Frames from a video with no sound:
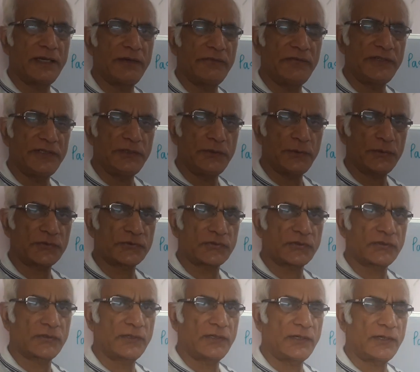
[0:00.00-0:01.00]
videos
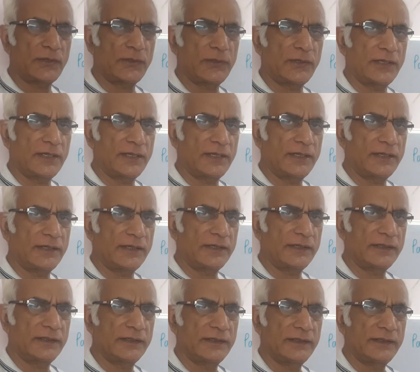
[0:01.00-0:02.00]
on
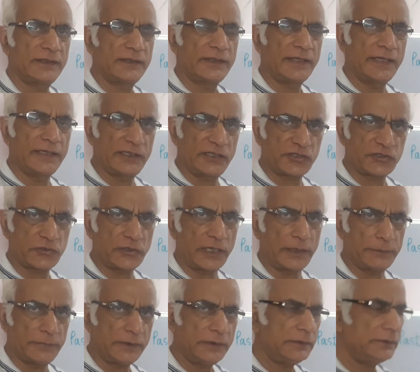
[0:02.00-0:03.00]
English
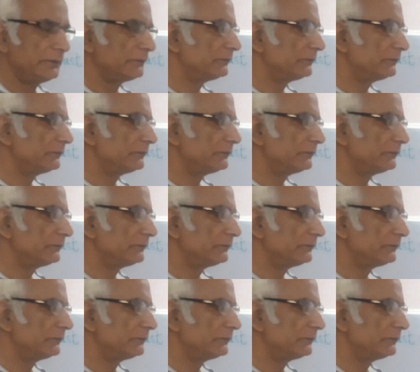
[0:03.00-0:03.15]
grammar.